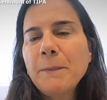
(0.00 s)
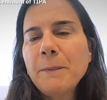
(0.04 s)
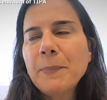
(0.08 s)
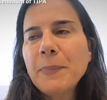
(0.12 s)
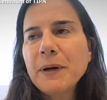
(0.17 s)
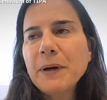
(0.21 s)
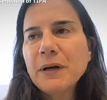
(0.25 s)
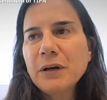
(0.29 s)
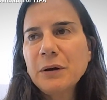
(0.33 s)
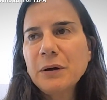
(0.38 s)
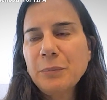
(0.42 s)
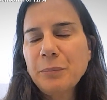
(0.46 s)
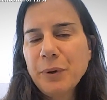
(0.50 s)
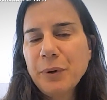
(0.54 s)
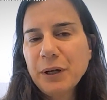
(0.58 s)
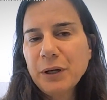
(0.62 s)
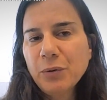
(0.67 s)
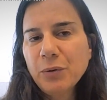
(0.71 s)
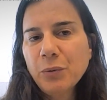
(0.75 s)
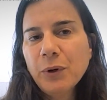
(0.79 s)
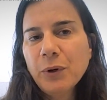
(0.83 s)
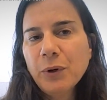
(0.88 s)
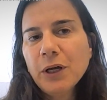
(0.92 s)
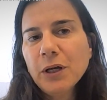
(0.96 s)
but in a
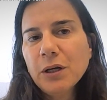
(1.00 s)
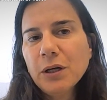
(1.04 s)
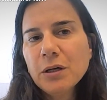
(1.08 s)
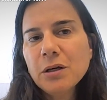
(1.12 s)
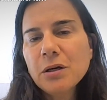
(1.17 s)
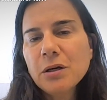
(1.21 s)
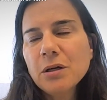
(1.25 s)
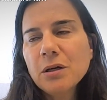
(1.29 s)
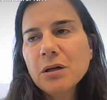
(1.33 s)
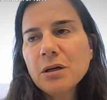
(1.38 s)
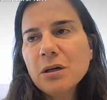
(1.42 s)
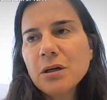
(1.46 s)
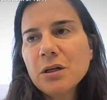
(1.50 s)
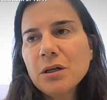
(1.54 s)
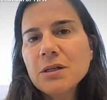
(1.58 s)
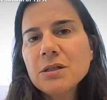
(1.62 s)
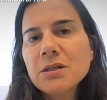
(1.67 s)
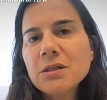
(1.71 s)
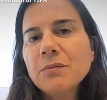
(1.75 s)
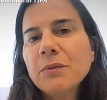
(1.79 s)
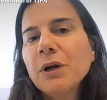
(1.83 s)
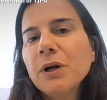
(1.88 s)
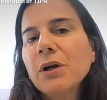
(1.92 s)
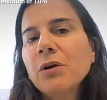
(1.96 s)
better way. It's
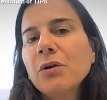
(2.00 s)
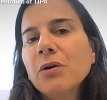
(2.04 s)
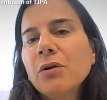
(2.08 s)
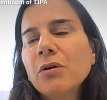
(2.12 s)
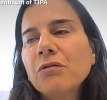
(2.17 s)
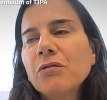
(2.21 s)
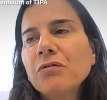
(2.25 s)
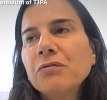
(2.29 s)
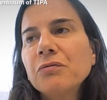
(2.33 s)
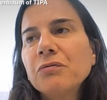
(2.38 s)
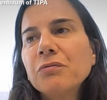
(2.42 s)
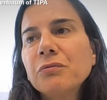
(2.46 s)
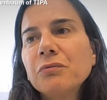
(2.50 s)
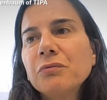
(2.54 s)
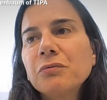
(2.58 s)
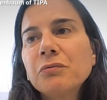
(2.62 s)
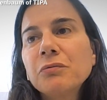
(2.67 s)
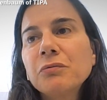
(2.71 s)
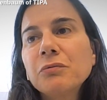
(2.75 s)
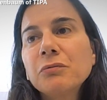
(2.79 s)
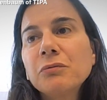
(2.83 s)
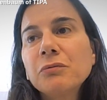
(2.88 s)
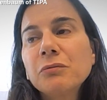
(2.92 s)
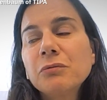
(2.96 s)
a matter of
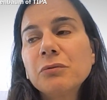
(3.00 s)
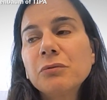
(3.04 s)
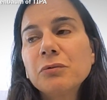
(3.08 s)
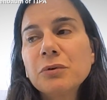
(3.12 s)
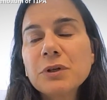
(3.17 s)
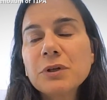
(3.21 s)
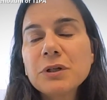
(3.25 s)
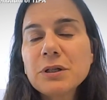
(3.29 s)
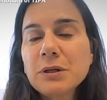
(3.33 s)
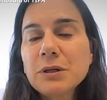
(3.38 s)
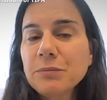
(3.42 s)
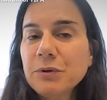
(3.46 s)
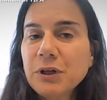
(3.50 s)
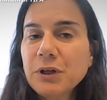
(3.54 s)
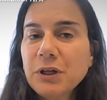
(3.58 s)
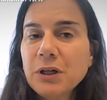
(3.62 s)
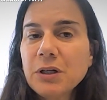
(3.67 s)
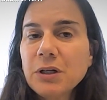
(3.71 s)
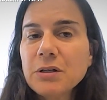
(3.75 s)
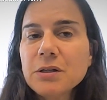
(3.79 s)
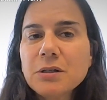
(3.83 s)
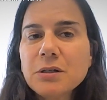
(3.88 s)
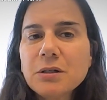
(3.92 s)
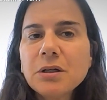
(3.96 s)
doing something
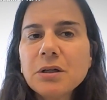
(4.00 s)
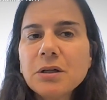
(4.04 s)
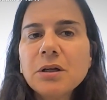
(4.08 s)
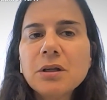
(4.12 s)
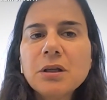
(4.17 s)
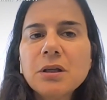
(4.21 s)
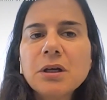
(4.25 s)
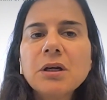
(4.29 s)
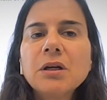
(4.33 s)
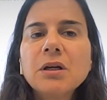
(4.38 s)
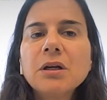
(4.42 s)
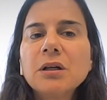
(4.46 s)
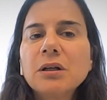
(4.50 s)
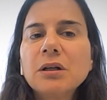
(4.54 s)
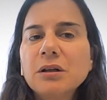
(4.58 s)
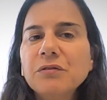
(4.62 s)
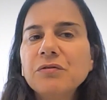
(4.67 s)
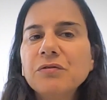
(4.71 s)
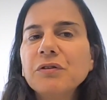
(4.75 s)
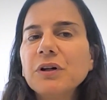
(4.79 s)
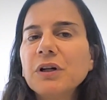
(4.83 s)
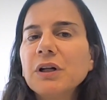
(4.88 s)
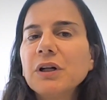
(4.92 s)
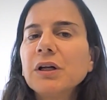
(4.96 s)
else, thinking
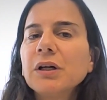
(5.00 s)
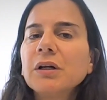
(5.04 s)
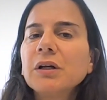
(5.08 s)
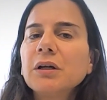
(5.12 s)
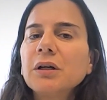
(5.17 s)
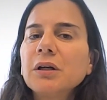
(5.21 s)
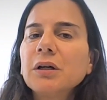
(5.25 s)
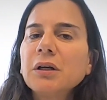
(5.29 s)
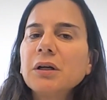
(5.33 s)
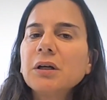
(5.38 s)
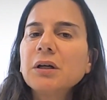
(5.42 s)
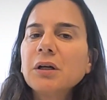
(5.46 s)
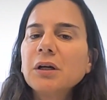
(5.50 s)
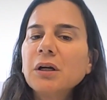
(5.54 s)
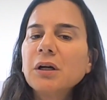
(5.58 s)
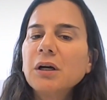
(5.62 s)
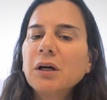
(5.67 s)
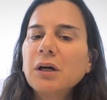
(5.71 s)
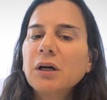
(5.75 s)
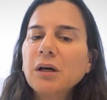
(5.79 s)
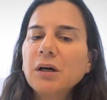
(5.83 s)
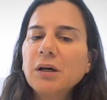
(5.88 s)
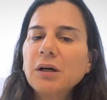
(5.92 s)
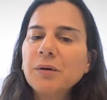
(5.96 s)
differently.
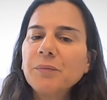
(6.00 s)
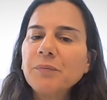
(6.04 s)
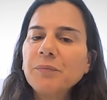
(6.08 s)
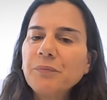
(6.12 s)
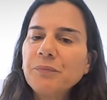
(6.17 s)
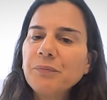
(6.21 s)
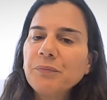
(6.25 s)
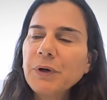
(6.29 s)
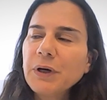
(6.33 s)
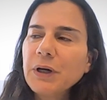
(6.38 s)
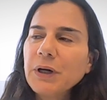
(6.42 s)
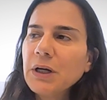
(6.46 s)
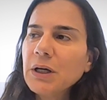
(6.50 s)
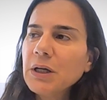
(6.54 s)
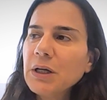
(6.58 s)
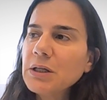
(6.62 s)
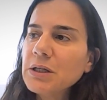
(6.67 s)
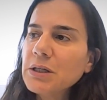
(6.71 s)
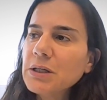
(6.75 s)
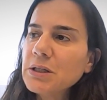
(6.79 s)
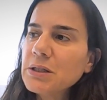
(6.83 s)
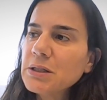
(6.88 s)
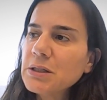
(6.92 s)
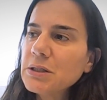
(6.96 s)

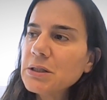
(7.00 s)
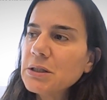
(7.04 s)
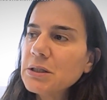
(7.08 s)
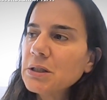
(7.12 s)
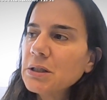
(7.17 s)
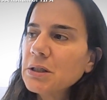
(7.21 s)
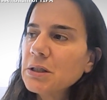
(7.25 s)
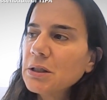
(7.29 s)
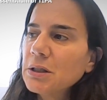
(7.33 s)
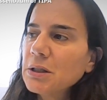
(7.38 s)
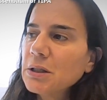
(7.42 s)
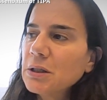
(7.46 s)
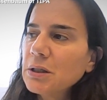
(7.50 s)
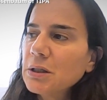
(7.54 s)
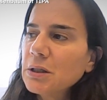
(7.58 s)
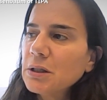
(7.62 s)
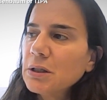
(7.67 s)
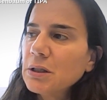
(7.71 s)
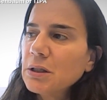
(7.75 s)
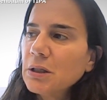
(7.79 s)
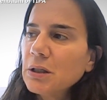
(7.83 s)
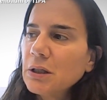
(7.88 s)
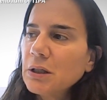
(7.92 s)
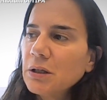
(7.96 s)
And
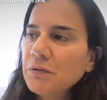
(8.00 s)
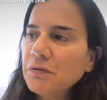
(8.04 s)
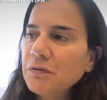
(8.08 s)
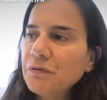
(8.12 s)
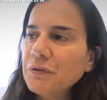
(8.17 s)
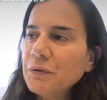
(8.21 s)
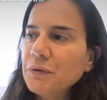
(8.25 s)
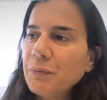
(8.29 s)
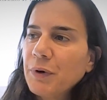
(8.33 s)
if